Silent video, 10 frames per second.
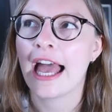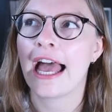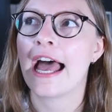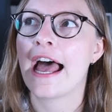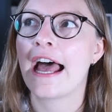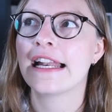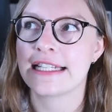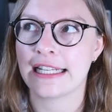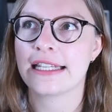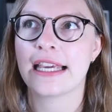and
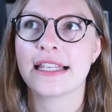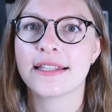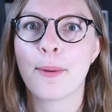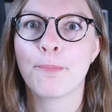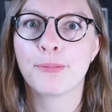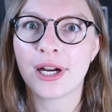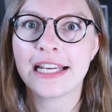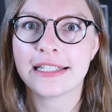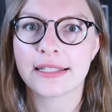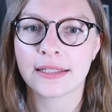it is
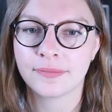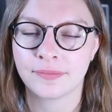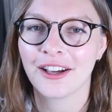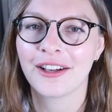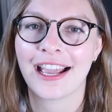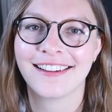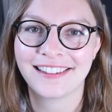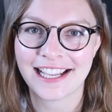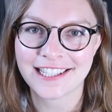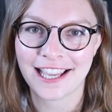brilliant. Okay,
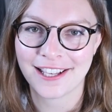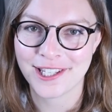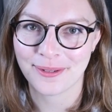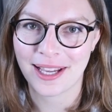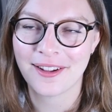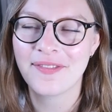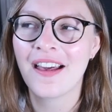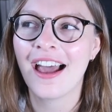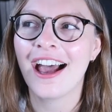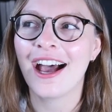let's get into
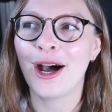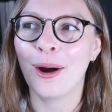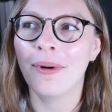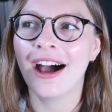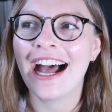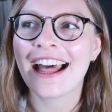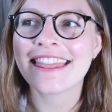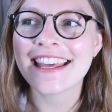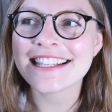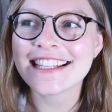it.
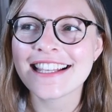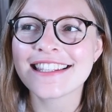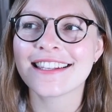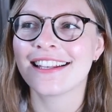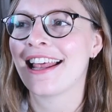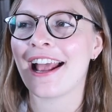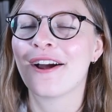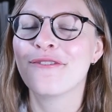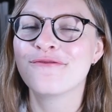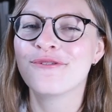This is
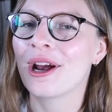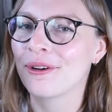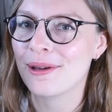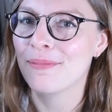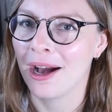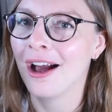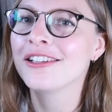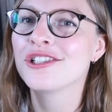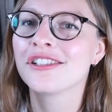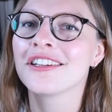like very
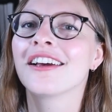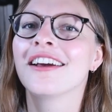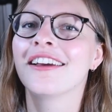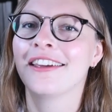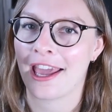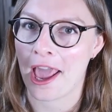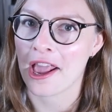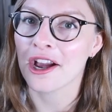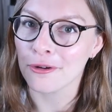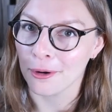much
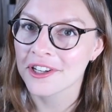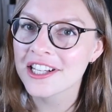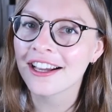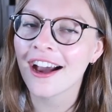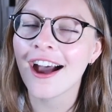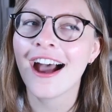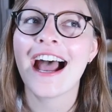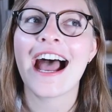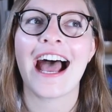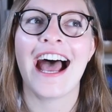gay erotica,
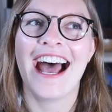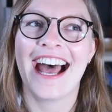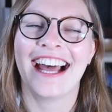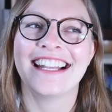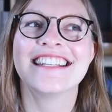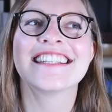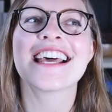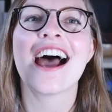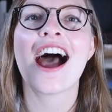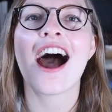and
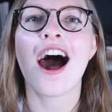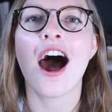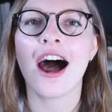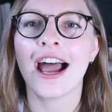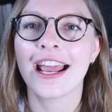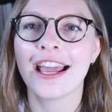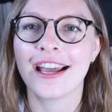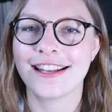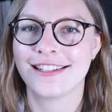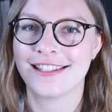
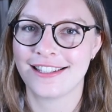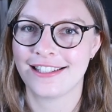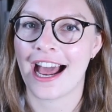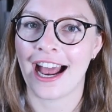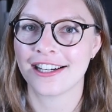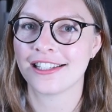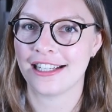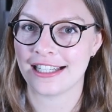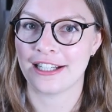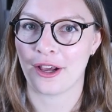I
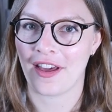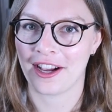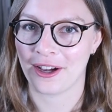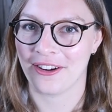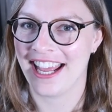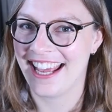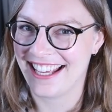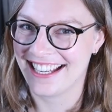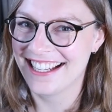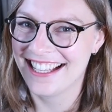actually didn't know that going
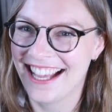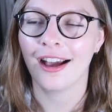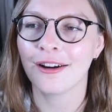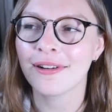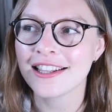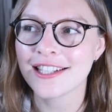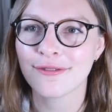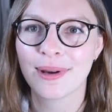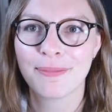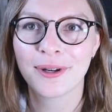in. I read this
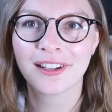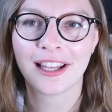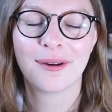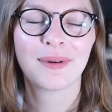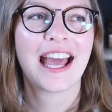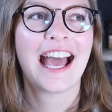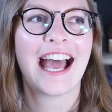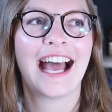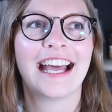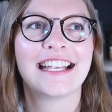for my book club
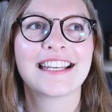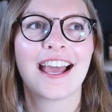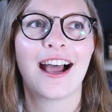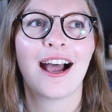and